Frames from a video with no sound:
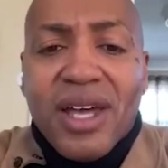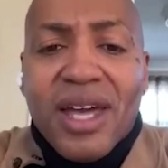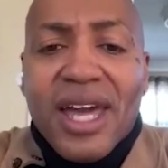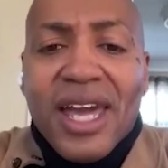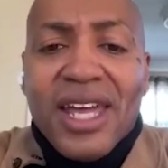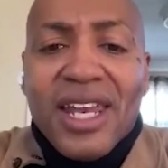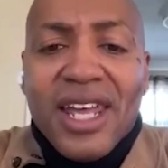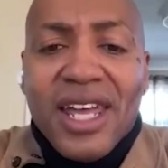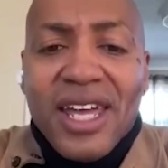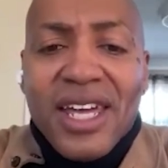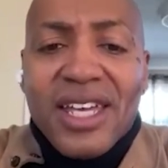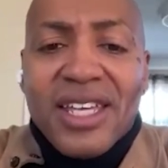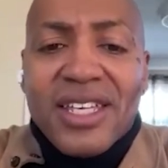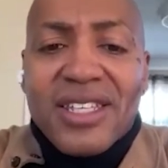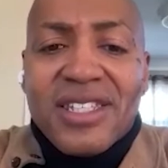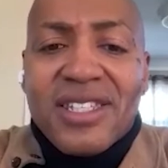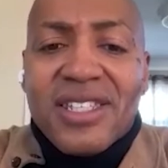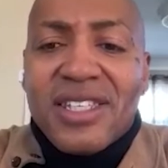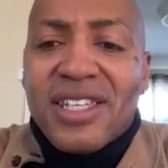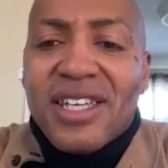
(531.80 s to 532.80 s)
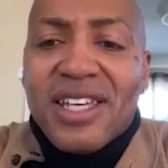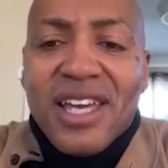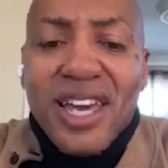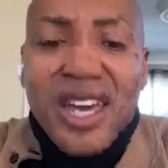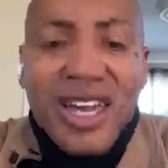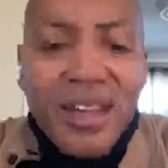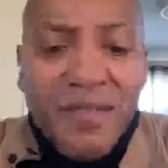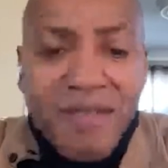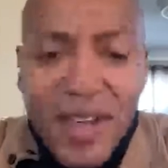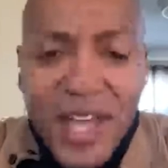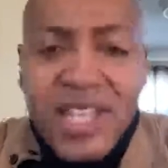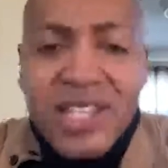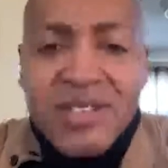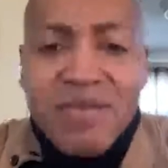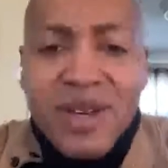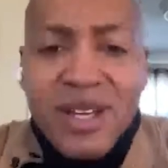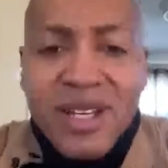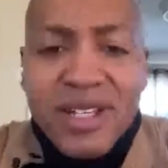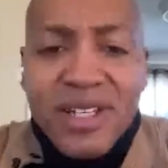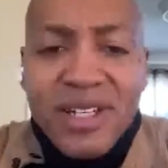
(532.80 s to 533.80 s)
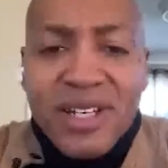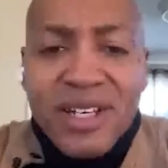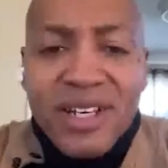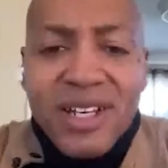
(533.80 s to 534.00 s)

it is an investment.